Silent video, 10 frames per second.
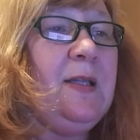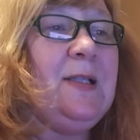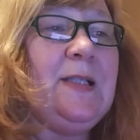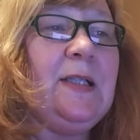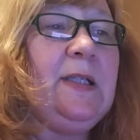
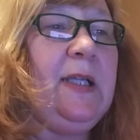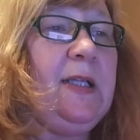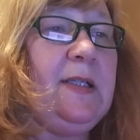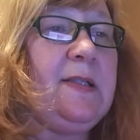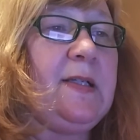The
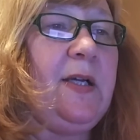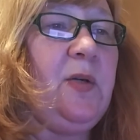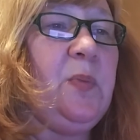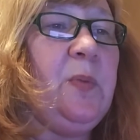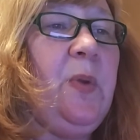delegating
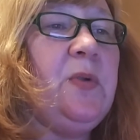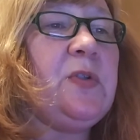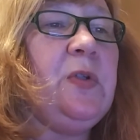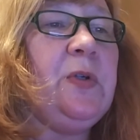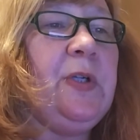style
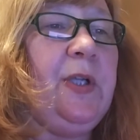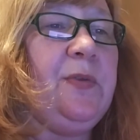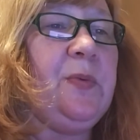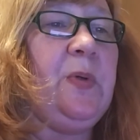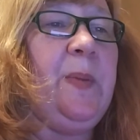promotes learning
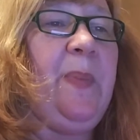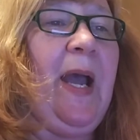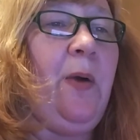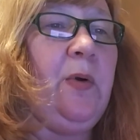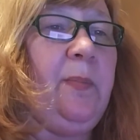through
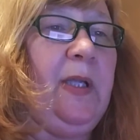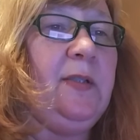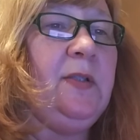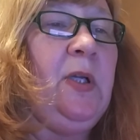empowerment.